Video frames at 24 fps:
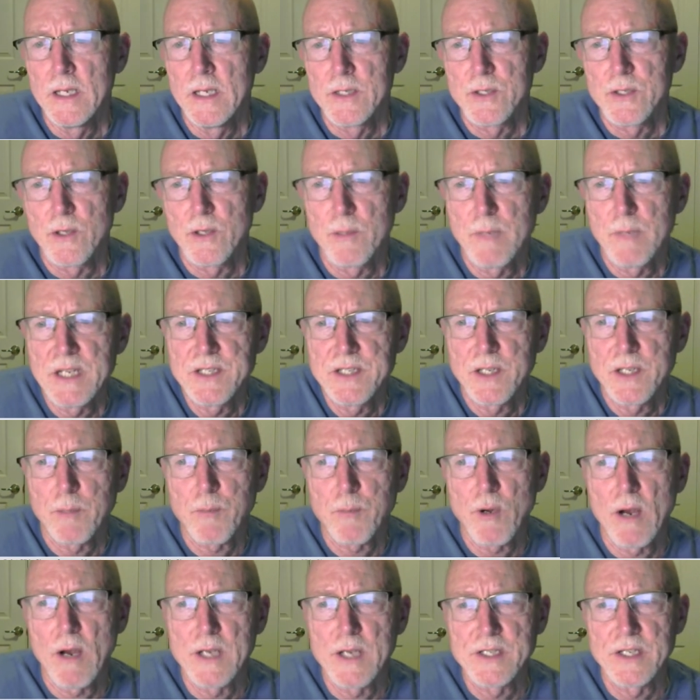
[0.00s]
So the basic
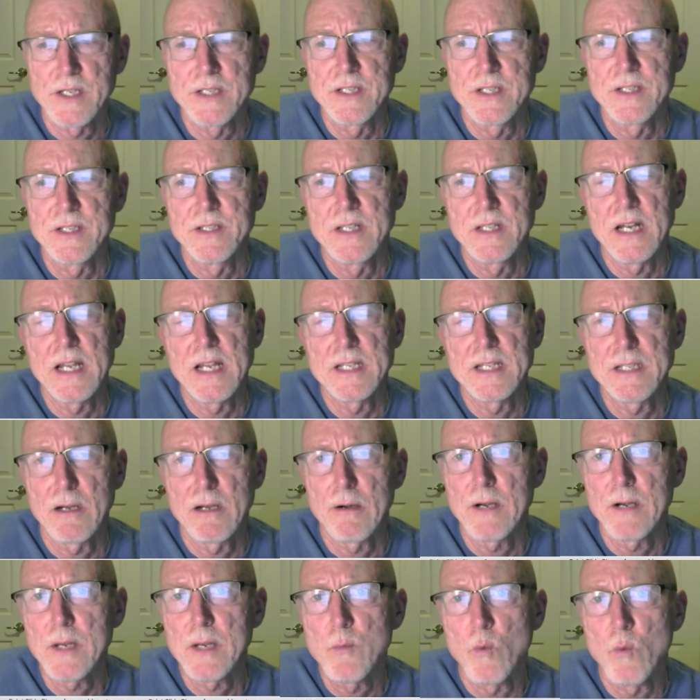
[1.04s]
process is that
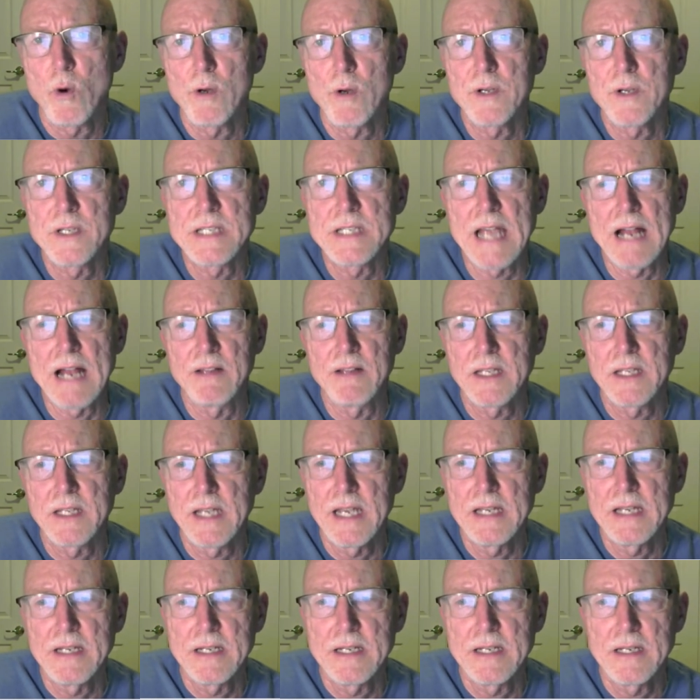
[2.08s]
SRE work is
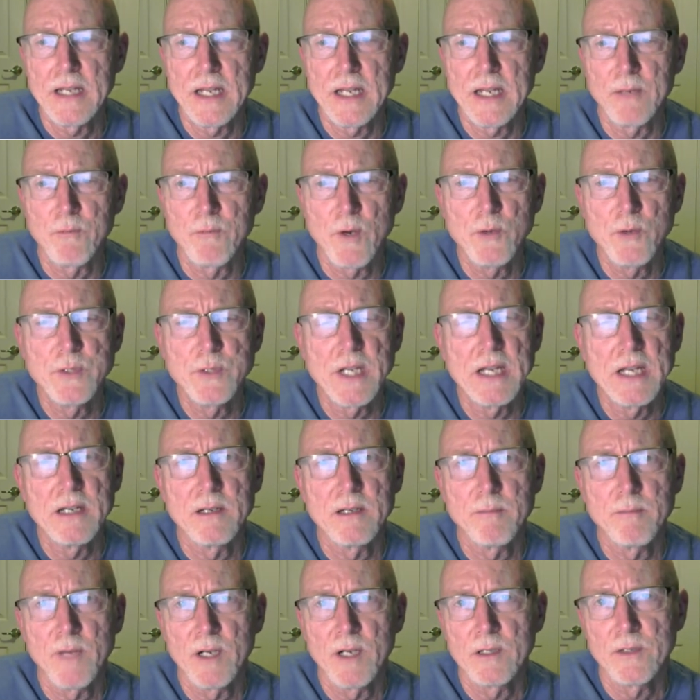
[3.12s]
allocated and
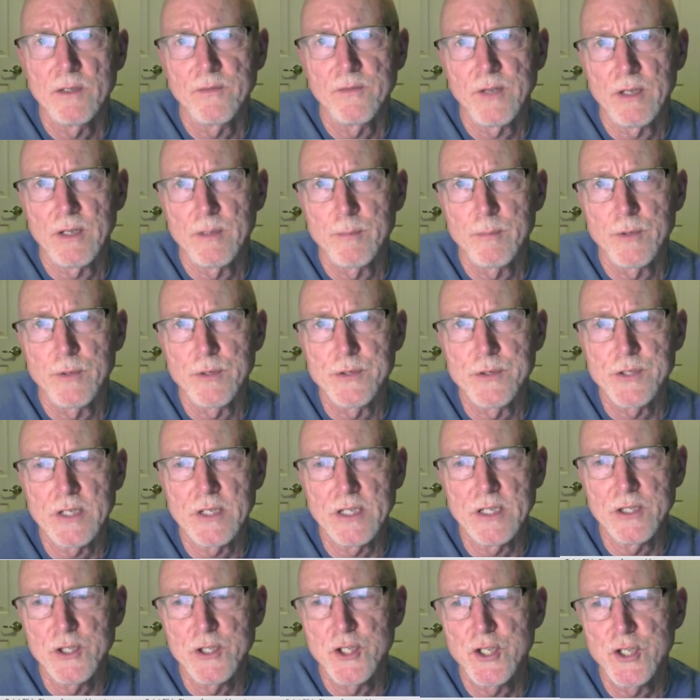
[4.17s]
rotated among developers
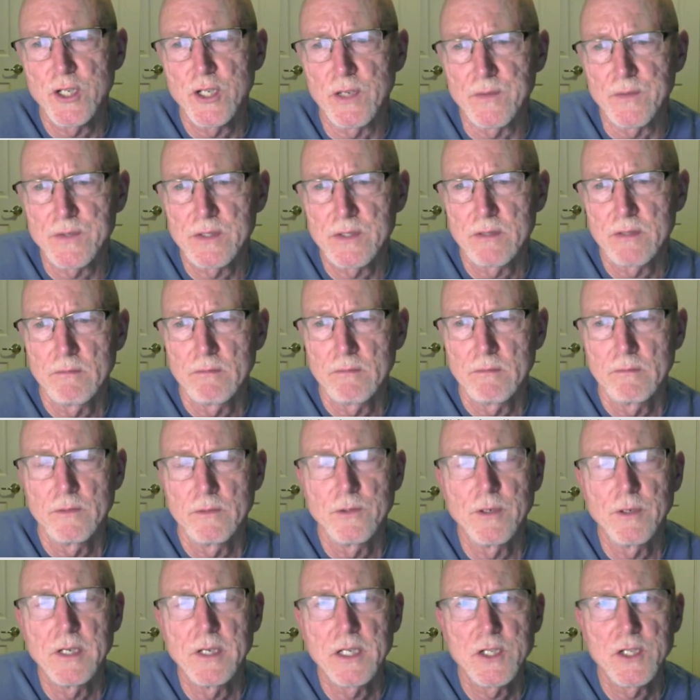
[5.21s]
in shifts.
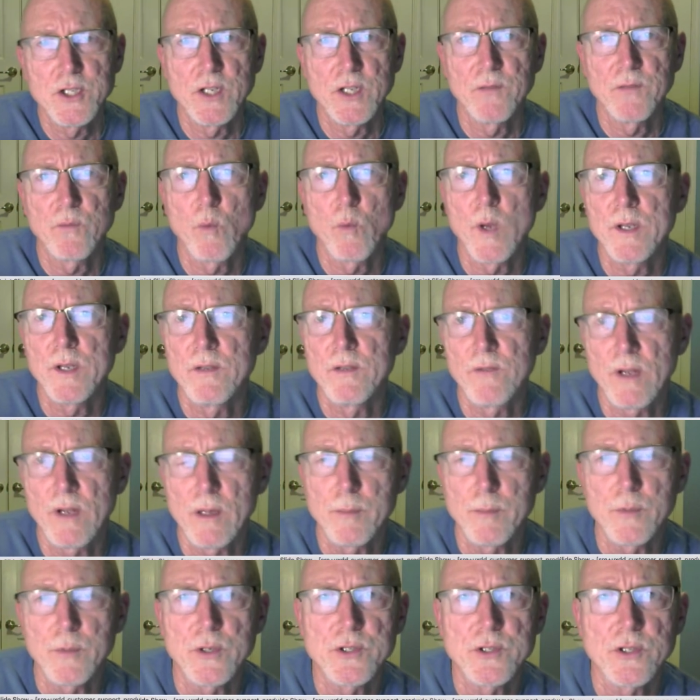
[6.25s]
During a shift, one
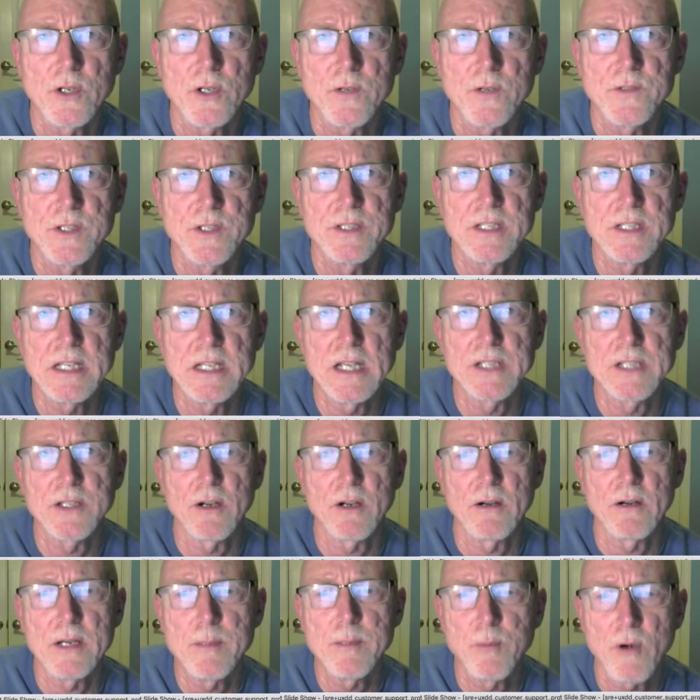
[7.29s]
developer serves as the
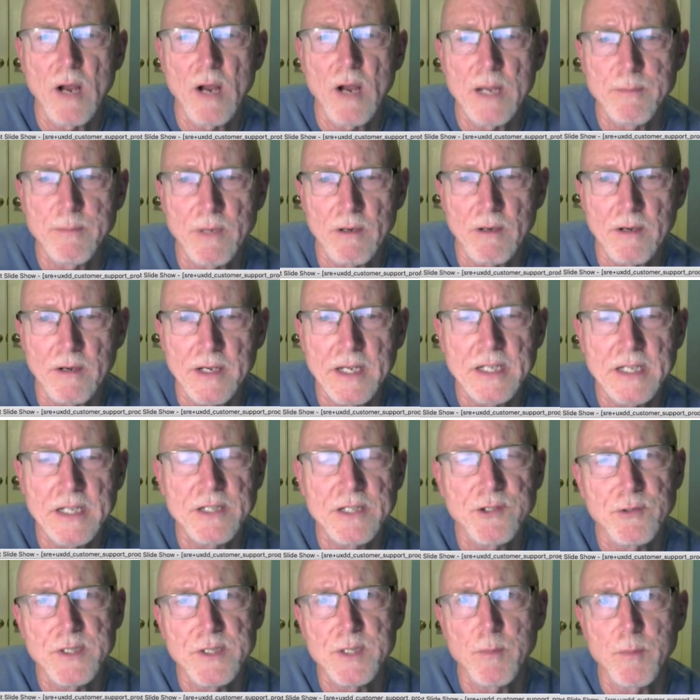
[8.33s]
SRE primary and
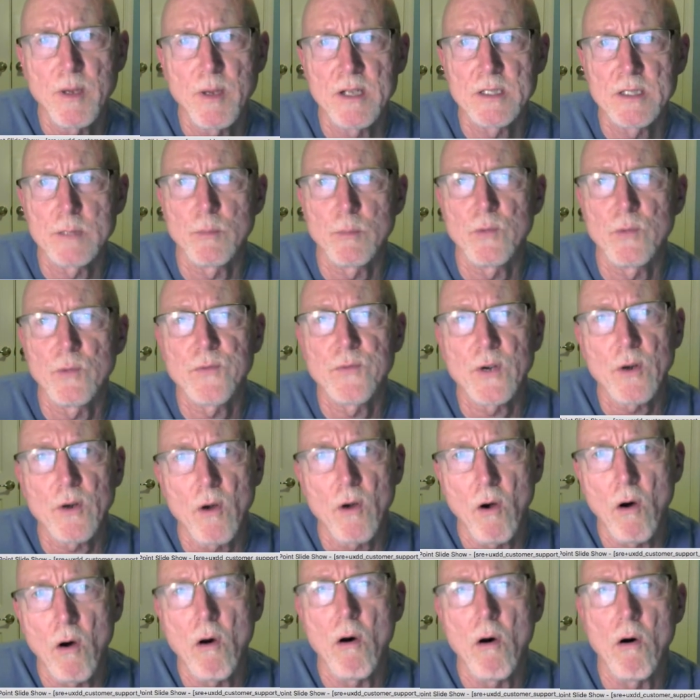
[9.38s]
is responsible for
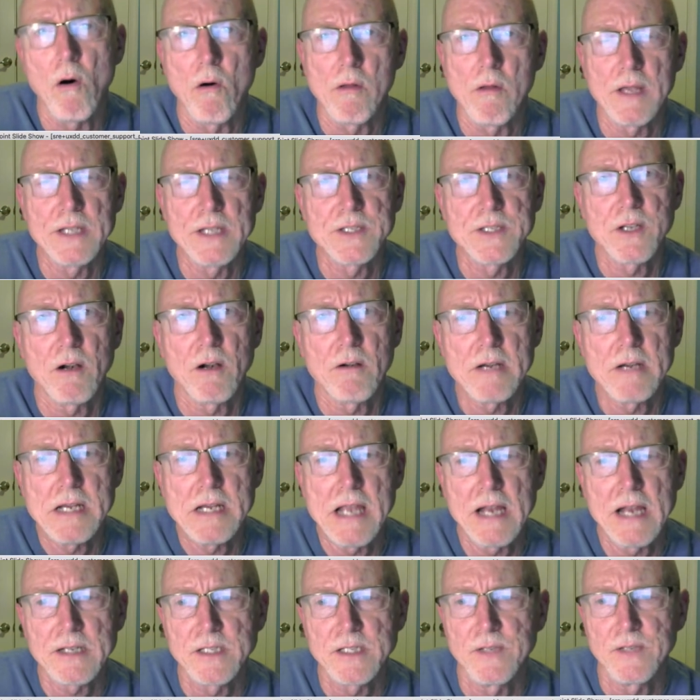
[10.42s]
all
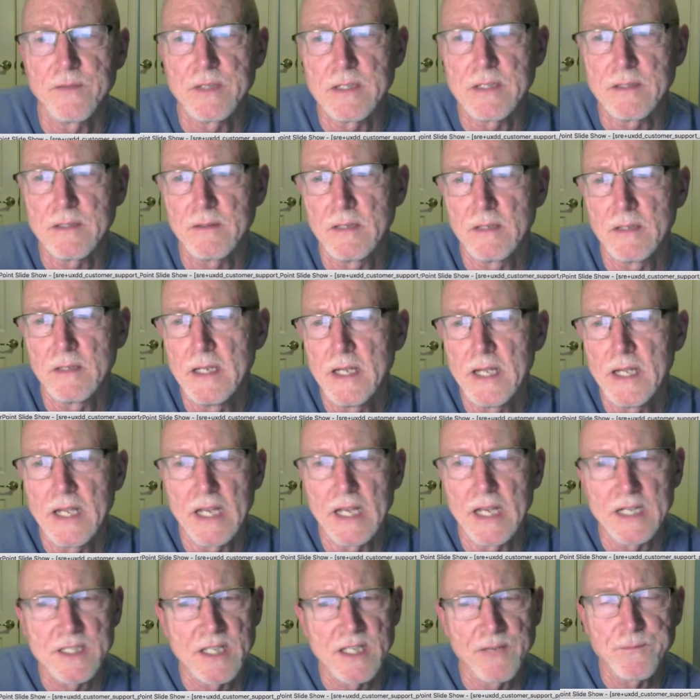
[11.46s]
SRE activity.
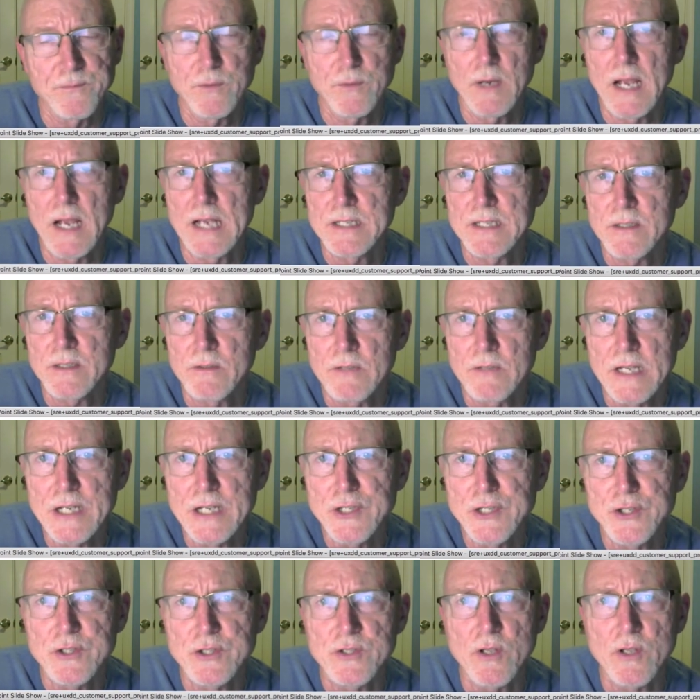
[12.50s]
Except for
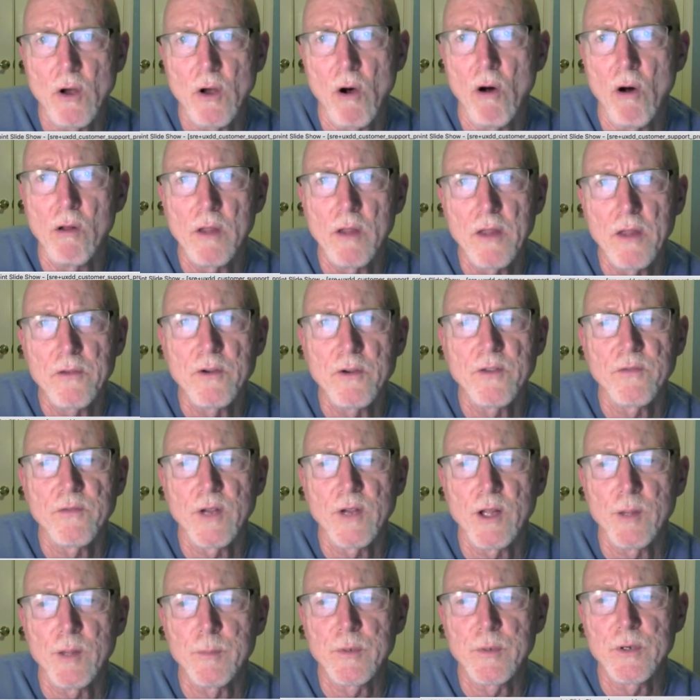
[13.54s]
escalations, all other
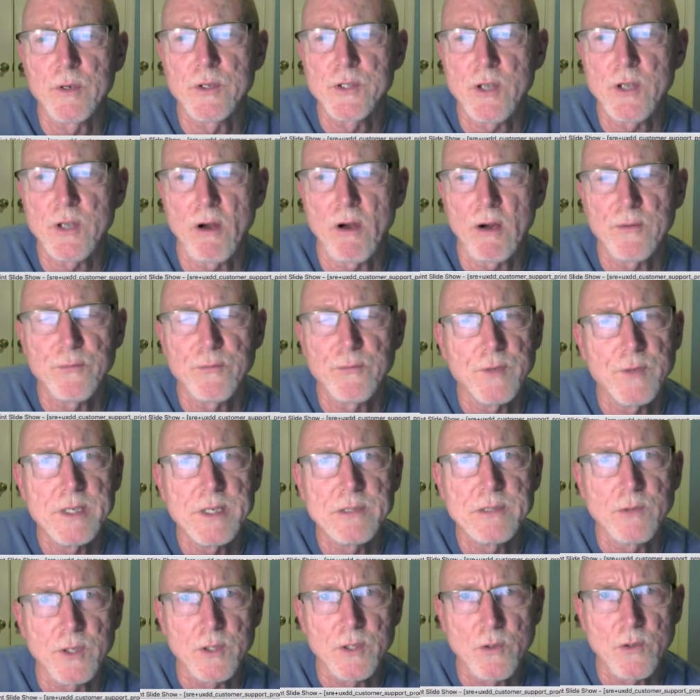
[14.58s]
developers are free
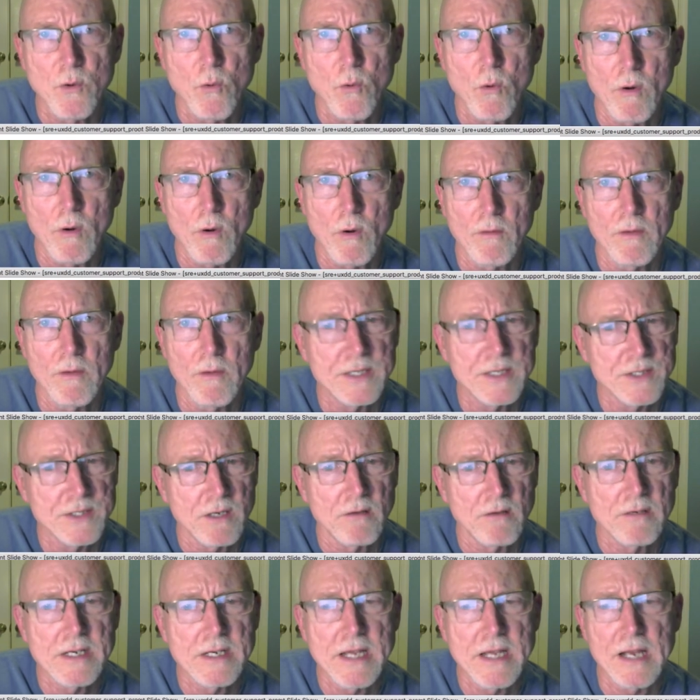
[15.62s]
to ignore
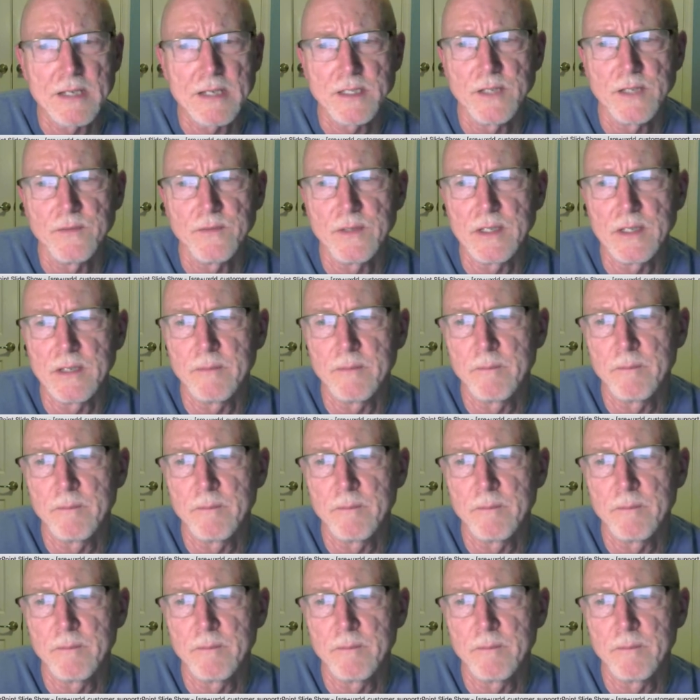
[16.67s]
SRE activity.